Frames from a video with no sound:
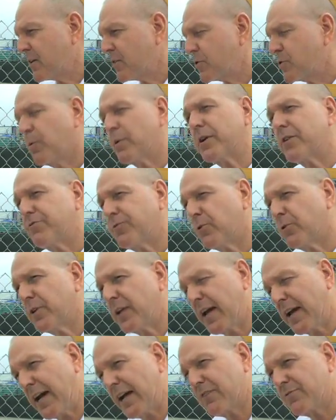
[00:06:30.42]
24
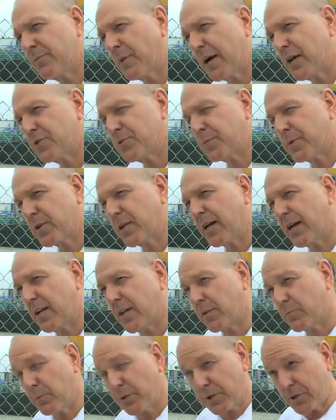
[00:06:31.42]
and a half miles per
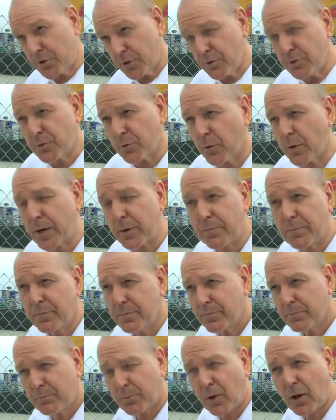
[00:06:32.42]
gallon with a 220
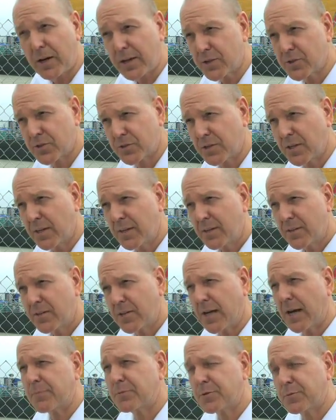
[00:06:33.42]
plus
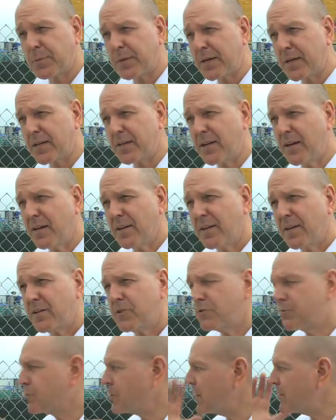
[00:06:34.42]
top speed,
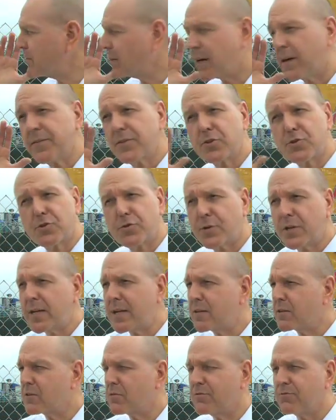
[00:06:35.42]
driven on the
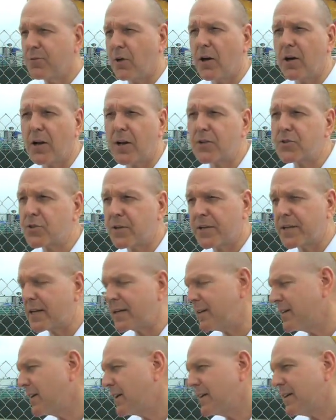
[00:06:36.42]
street
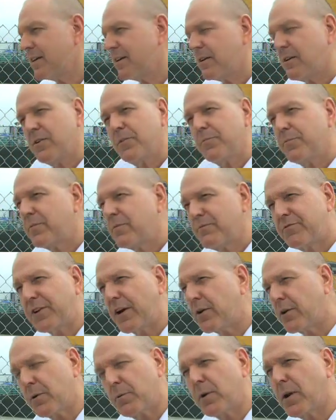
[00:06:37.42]
flawlessly,
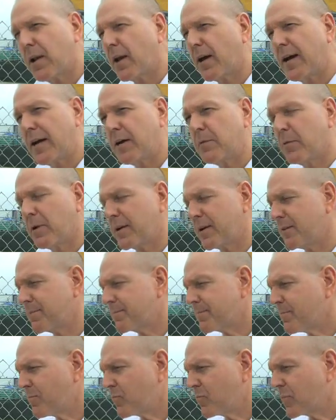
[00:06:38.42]
very reliably.
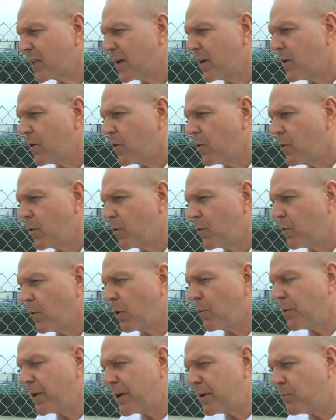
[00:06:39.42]

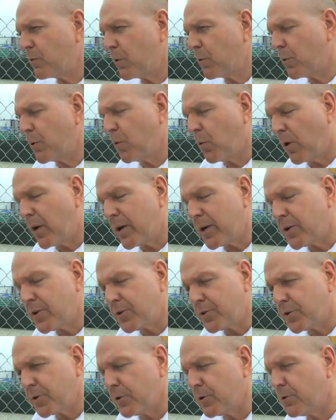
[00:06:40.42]
What we, what we wanted
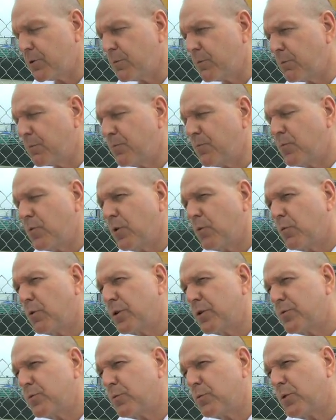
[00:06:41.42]
to do
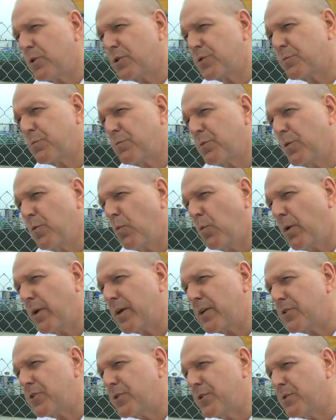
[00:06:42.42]
was we
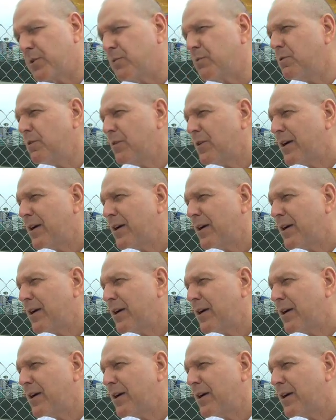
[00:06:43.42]
wanted to